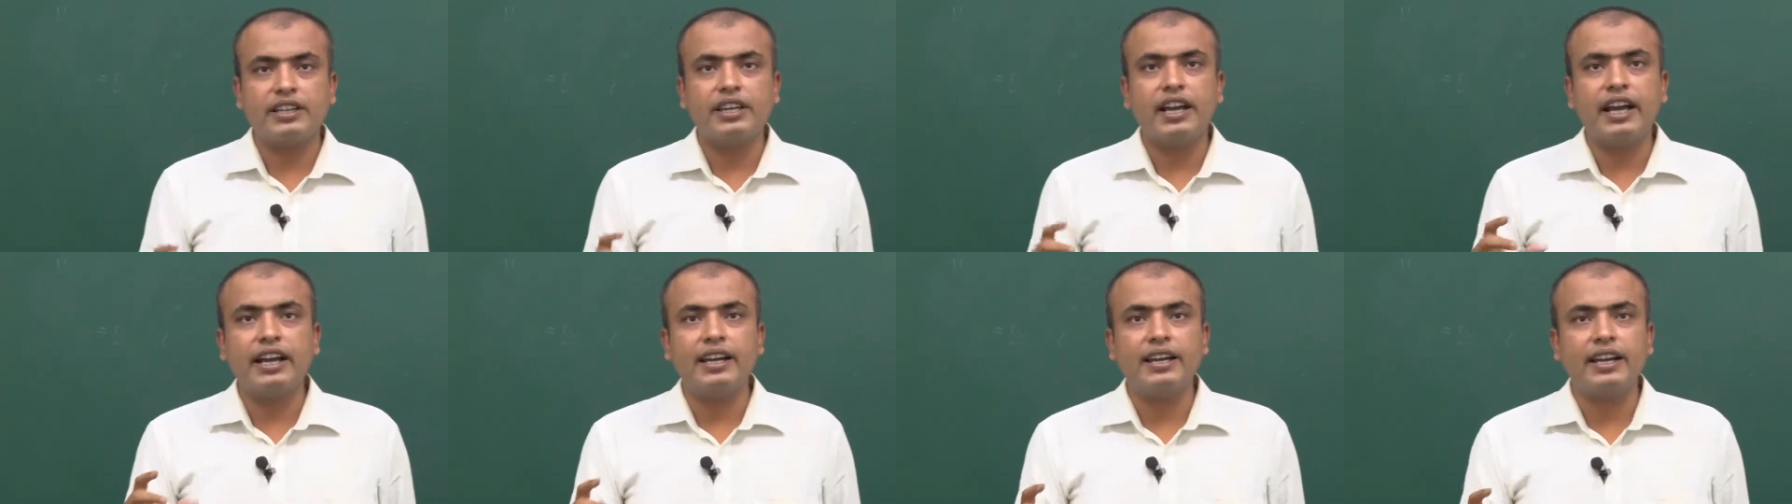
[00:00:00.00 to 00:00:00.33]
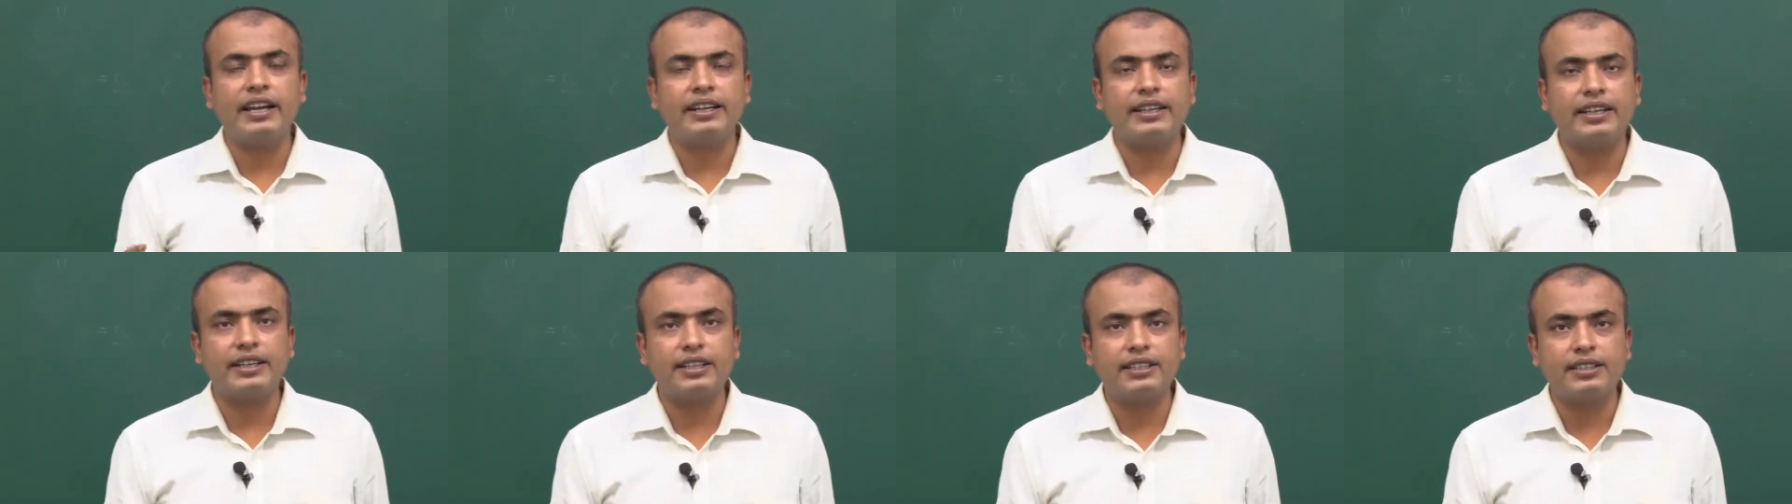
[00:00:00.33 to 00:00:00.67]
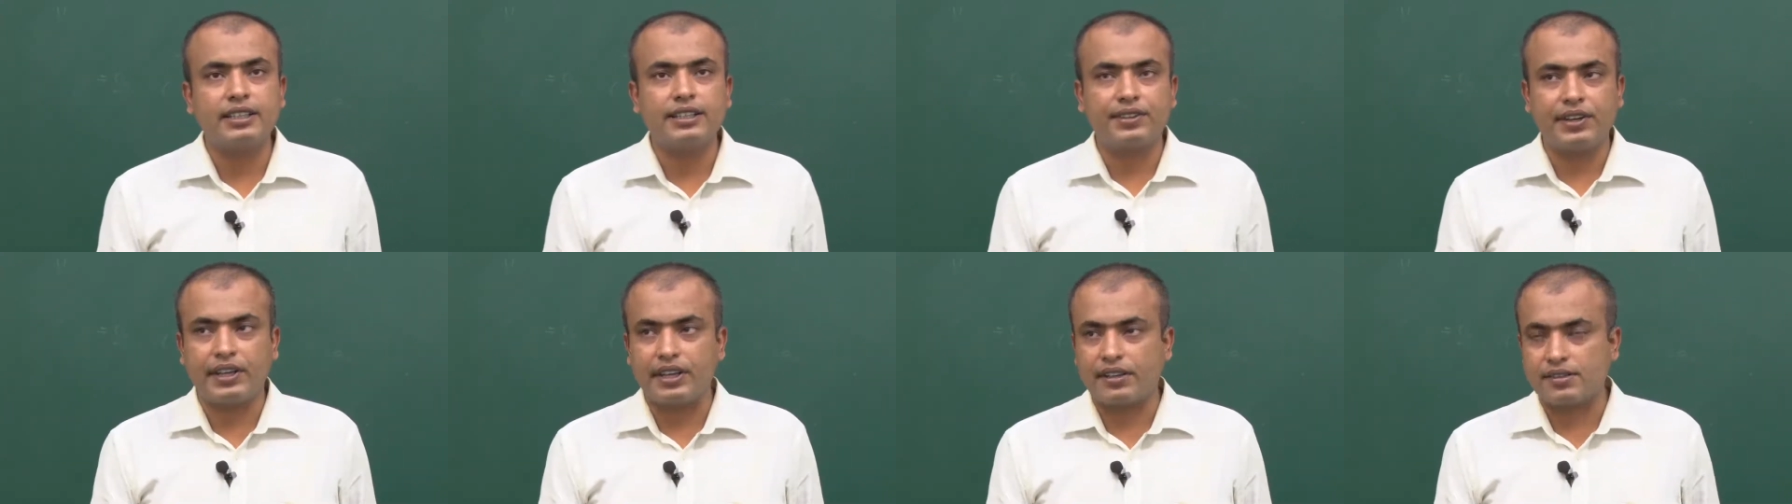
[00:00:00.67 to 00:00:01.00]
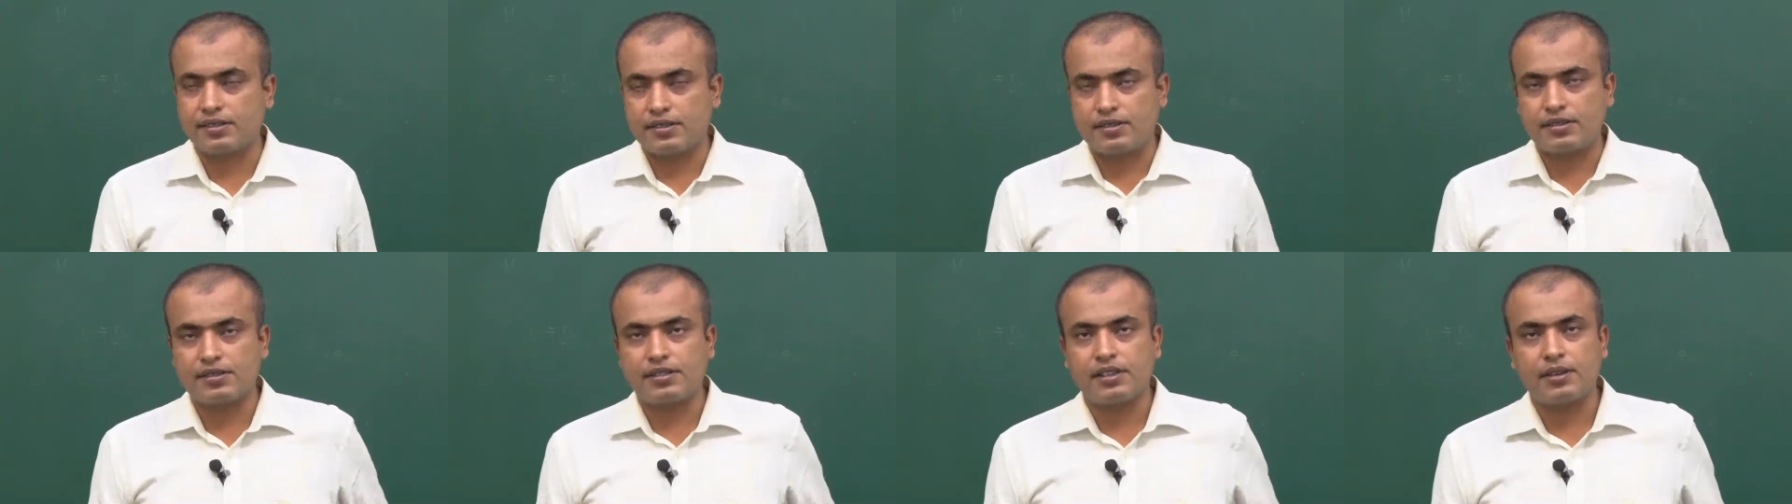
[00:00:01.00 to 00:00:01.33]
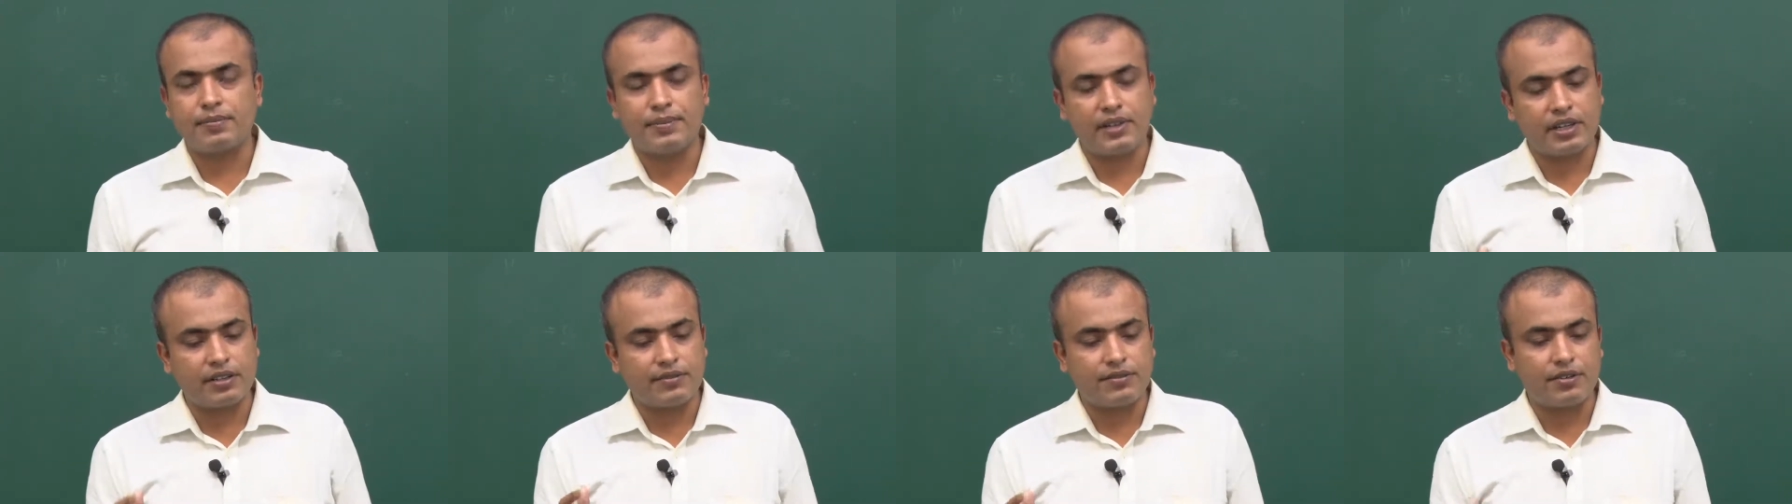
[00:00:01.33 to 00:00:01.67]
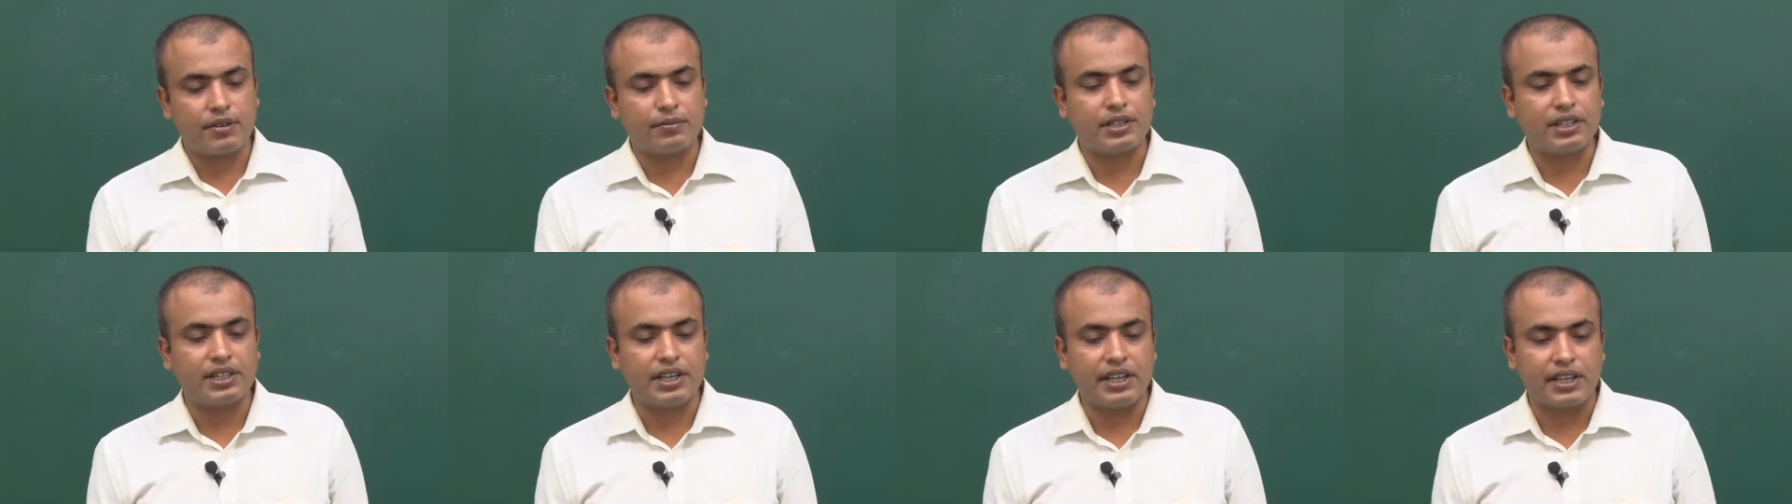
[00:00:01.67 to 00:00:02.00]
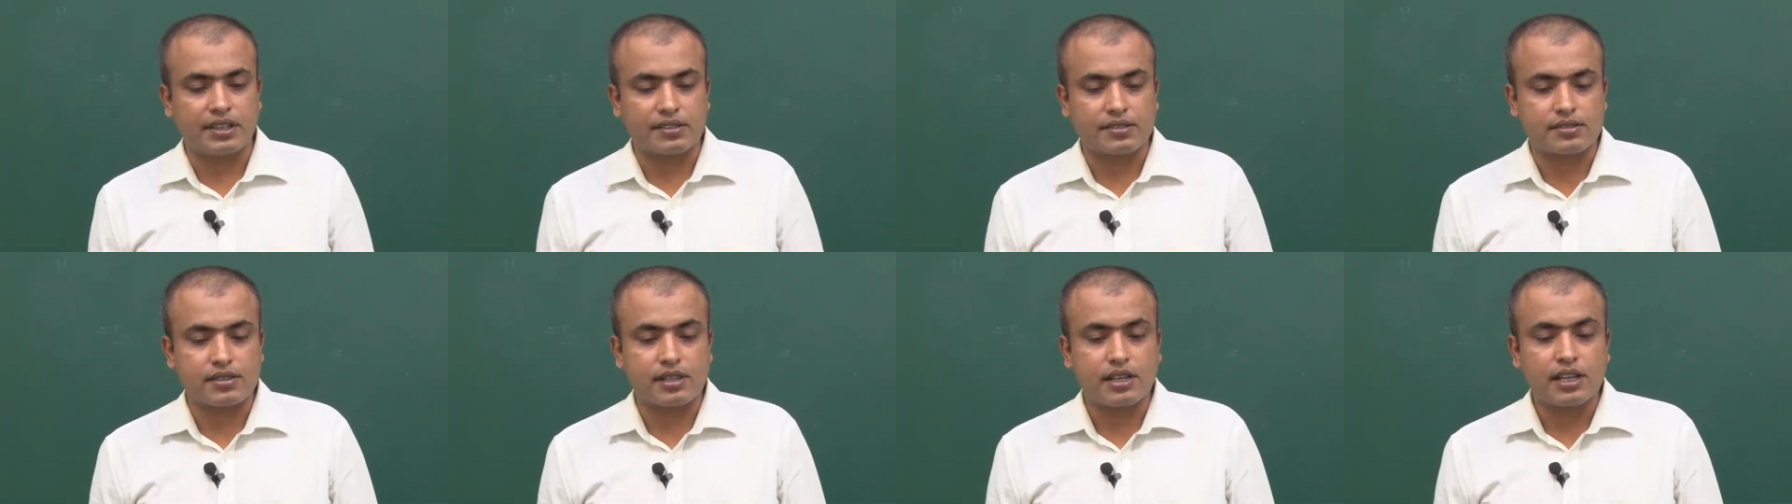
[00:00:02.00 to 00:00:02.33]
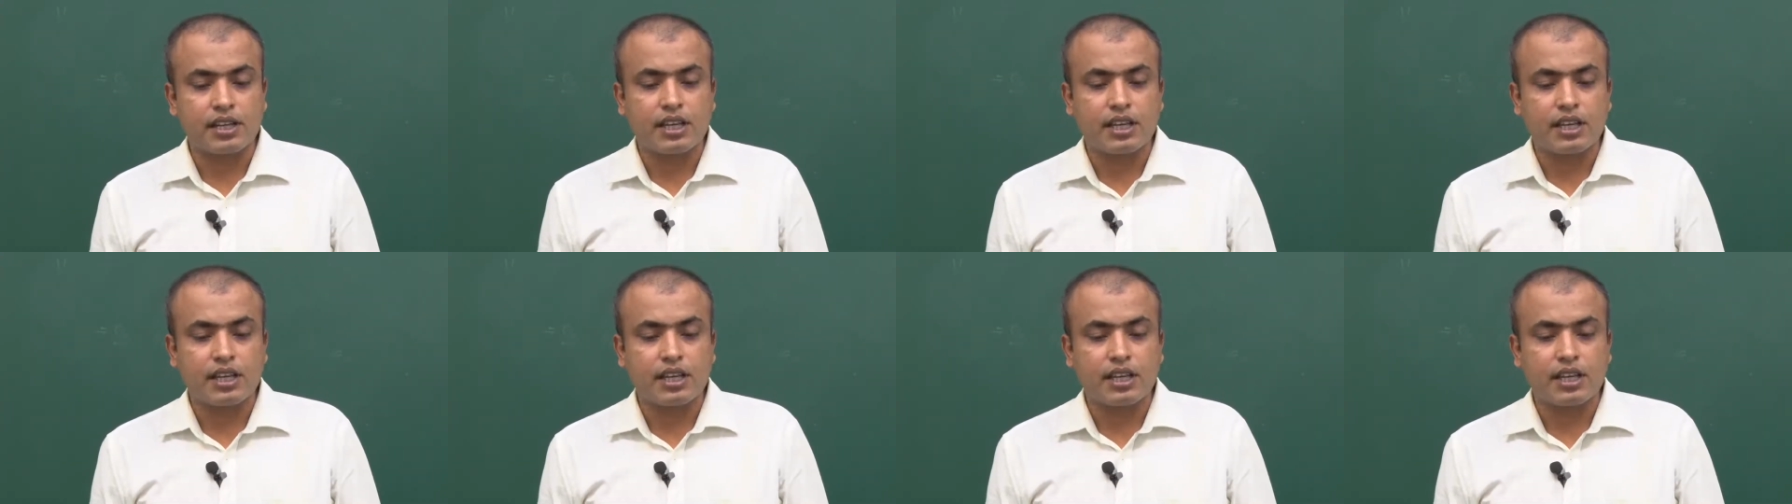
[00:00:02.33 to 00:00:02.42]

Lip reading: highlighted in the text, separate from the text.